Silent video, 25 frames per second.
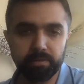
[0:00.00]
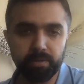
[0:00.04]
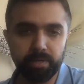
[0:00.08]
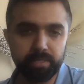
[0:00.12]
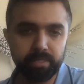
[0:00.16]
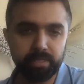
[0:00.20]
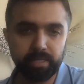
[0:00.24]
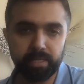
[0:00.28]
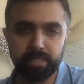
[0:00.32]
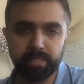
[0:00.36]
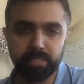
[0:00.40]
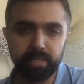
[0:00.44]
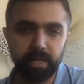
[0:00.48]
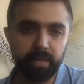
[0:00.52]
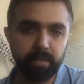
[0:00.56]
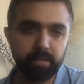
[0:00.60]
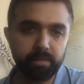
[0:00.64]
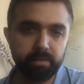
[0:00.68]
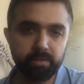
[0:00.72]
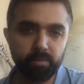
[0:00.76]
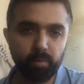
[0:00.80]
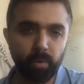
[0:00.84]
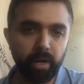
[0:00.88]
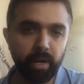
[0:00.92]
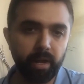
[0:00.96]
So our sales
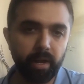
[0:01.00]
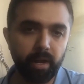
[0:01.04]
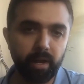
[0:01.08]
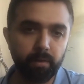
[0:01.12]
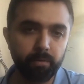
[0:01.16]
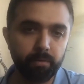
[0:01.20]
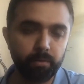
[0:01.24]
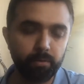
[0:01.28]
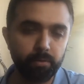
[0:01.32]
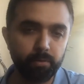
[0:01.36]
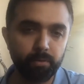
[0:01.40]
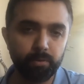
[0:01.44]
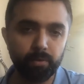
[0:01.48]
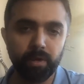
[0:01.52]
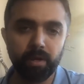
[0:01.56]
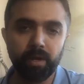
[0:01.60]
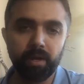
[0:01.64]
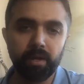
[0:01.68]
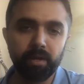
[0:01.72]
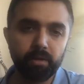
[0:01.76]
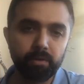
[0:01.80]
cycles went down to